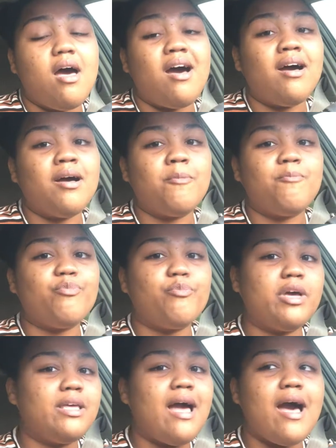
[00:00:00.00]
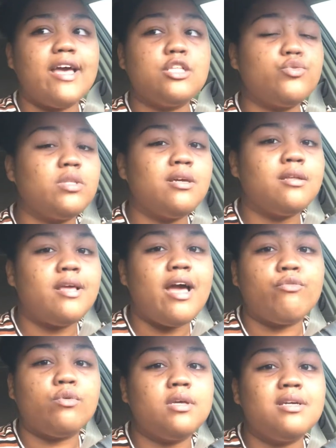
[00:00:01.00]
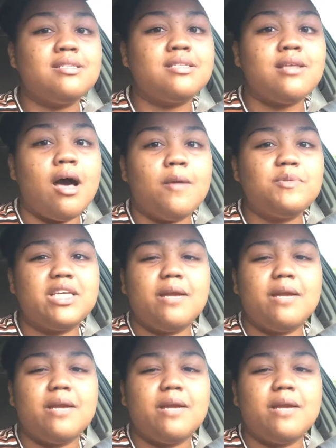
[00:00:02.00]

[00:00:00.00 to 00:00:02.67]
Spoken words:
But yeah, it's really good. They have really good subs,